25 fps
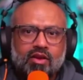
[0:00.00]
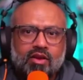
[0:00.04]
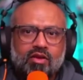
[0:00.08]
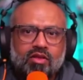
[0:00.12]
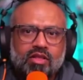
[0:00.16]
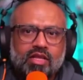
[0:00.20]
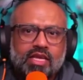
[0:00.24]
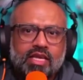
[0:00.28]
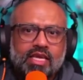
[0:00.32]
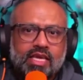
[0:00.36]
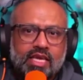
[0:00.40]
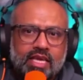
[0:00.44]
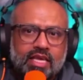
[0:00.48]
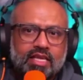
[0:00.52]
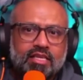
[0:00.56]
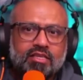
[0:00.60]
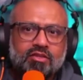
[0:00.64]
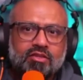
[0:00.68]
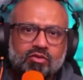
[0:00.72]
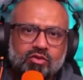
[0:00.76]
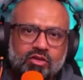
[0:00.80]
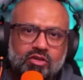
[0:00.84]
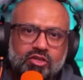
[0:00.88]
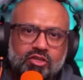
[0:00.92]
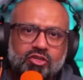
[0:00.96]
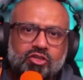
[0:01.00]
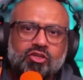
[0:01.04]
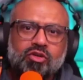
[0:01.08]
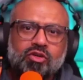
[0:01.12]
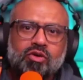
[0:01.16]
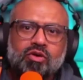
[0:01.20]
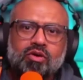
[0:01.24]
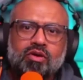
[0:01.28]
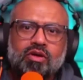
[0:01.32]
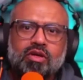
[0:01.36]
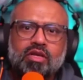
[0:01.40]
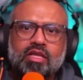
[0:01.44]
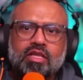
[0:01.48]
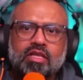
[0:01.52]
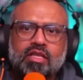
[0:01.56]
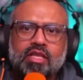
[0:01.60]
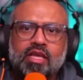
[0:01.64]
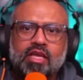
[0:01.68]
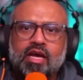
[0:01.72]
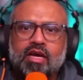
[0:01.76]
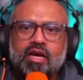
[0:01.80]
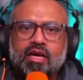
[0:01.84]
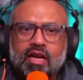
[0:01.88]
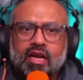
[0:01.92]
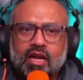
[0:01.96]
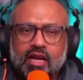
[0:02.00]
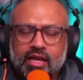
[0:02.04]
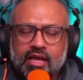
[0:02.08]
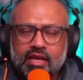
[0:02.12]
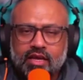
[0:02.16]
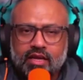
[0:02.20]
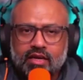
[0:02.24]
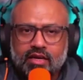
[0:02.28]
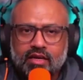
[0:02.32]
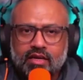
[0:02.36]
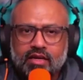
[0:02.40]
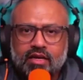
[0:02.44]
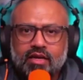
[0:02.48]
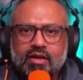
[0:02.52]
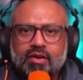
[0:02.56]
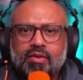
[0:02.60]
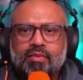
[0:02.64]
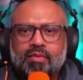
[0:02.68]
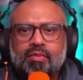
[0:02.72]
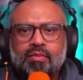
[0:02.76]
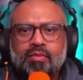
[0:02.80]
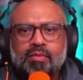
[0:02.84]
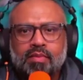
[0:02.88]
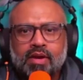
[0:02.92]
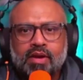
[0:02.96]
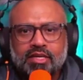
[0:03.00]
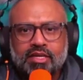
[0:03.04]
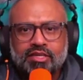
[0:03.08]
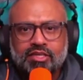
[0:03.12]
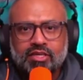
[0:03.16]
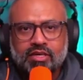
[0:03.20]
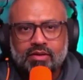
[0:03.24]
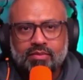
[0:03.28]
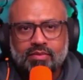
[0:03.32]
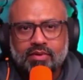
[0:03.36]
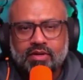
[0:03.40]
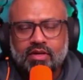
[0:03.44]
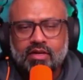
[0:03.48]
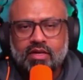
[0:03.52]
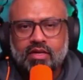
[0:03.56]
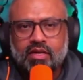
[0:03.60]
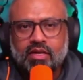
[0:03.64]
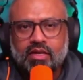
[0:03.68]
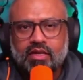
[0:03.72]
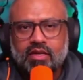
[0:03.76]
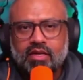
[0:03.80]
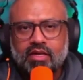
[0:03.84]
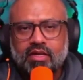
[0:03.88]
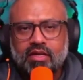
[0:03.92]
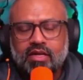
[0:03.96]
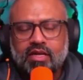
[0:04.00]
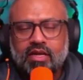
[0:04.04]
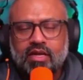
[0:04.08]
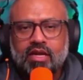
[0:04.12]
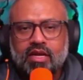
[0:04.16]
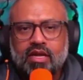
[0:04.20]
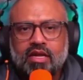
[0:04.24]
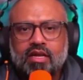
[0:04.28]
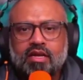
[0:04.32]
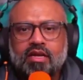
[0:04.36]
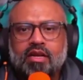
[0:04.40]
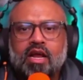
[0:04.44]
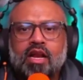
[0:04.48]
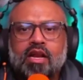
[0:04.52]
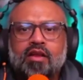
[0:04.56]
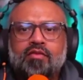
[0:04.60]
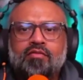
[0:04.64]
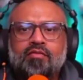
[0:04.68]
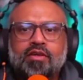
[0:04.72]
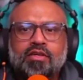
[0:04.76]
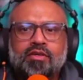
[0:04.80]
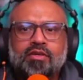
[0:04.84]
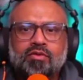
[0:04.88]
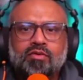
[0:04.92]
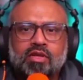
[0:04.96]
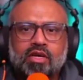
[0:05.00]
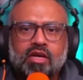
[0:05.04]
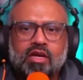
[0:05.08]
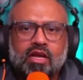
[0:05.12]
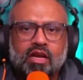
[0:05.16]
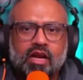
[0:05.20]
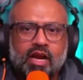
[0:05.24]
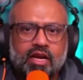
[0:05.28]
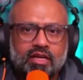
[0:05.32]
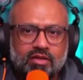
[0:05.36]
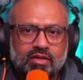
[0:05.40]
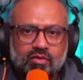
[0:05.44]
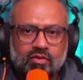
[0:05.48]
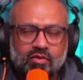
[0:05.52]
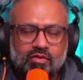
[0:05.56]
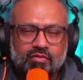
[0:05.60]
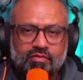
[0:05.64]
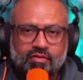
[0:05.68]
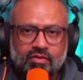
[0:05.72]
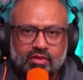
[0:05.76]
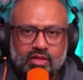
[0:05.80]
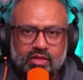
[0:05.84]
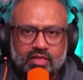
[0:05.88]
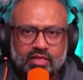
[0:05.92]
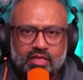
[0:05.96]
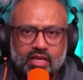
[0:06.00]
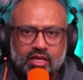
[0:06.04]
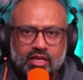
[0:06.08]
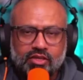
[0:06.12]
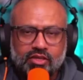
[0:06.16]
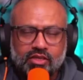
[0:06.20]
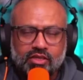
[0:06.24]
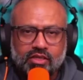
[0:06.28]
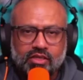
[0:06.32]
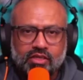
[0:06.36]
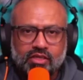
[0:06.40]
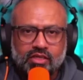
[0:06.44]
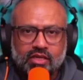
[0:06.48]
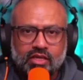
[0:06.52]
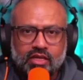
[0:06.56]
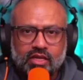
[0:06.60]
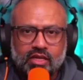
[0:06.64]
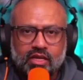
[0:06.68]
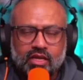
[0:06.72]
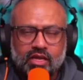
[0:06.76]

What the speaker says: You know, the key is to ensure they are clear, measurable, and relevant to the client's goal for the session.